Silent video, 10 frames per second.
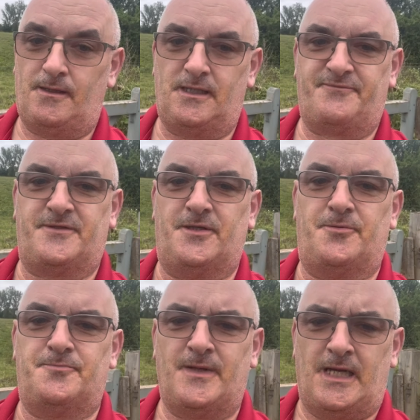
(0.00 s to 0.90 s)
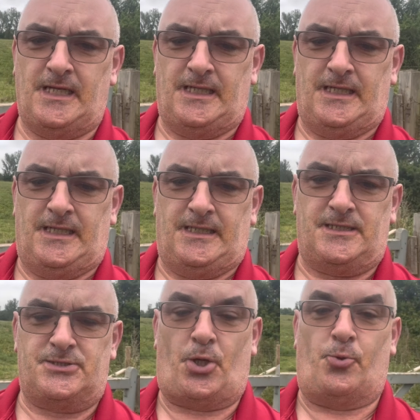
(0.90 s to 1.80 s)
Afternoon.
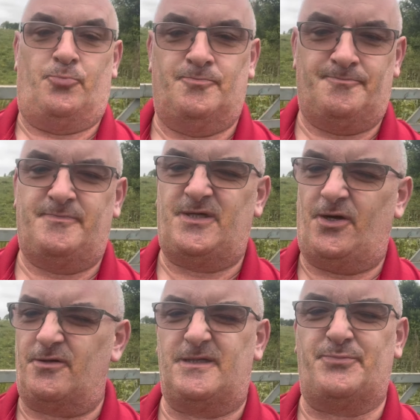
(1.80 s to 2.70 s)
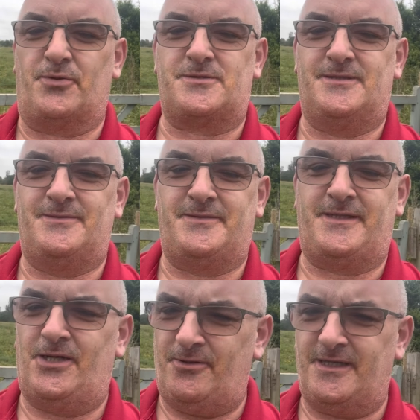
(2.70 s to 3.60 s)
So, your holiday's booked.
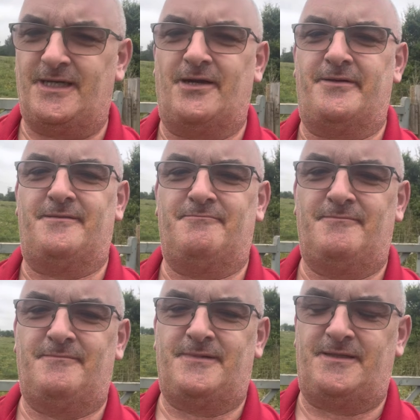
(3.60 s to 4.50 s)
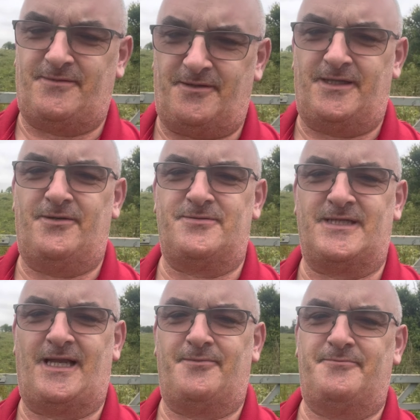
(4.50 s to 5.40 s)
You know where you're going. You've got your
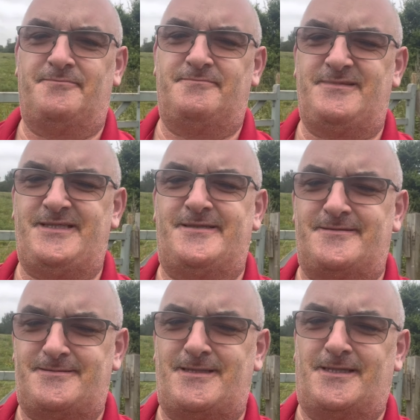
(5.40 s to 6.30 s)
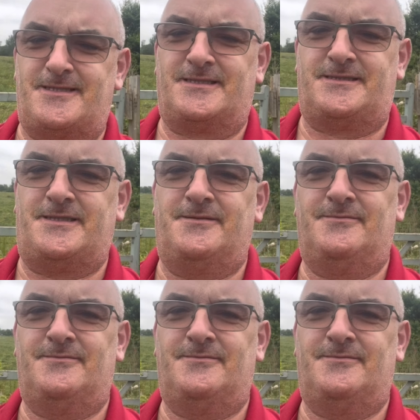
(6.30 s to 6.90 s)
hotel. You're done and dusted.